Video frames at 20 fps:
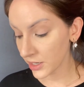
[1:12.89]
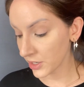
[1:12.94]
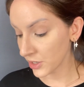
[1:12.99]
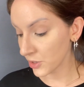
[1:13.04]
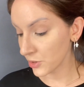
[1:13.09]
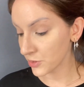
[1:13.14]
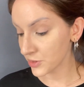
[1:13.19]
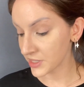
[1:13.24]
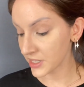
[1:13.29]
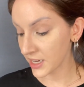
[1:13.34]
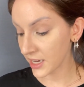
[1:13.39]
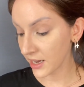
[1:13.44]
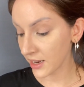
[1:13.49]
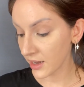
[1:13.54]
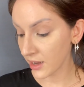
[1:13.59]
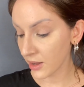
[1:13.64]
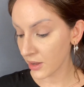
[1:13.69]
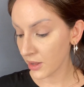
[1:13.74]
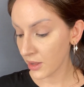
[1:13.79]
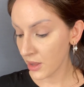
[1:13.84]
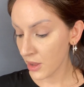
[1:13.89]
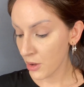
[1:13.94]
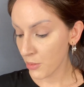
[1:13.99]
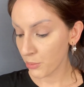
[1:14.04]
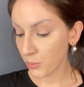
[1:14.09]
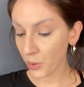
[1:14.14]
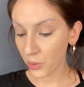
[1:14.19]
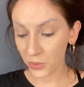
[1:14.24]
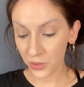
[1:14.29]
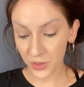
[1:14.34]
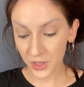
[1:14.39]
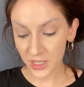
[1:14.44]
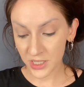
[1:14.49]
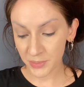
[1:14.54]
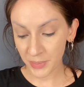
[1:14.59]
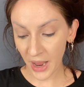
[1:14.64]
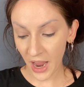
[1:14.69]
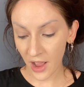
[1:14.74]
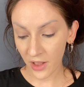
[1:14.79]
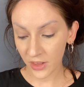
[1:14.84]
using both these
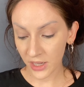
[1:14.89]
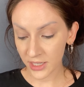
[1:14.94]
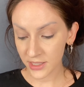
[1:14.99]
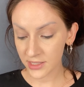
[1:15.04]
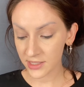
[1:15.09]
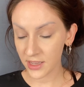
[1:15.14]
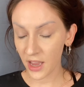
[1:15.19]
palettes.